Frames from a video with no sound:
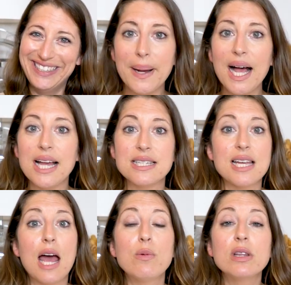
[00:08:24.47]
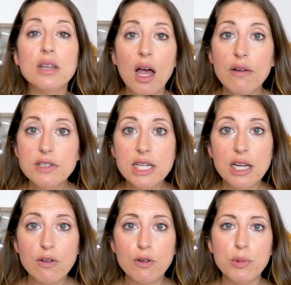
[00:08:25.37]
But I would love to
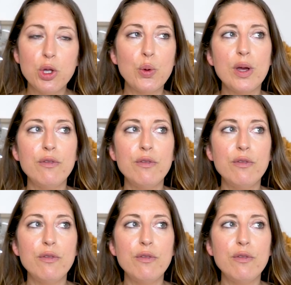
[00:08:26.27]
hear from you.